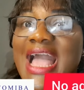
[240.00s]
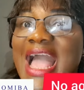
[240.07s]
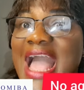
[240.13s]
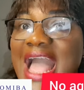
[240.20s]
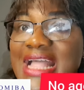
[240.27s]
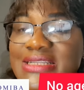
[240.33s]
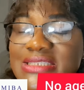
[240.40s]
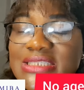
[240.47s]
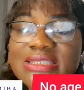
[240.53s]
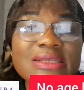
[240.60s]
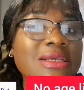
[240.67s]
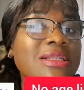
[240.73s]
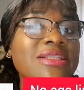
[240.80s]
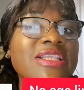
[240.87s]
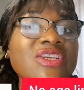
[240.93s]
And
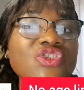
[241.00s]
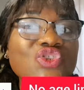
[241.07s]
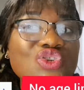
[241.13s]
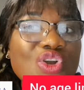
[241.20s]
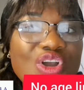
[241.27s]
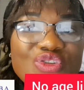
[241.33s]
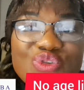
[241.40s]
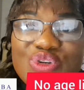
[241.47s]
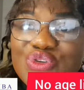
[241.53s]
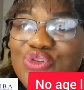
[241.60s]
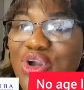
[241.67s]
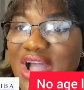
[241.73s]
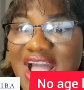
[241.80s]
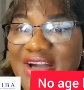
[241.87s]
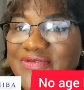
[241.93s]
this country
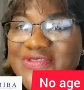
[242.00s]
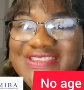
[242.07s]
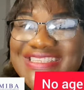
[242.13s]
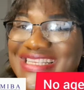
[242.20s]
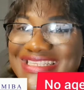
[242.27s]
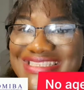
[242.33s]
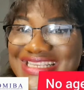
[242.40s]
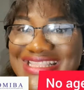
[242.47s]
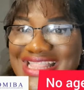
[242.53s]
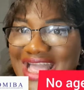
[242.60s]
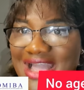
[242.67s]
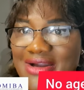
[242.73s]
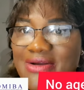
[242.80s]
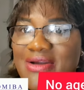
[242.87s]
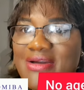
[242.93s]
don't have
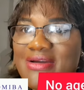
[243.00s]
seasonal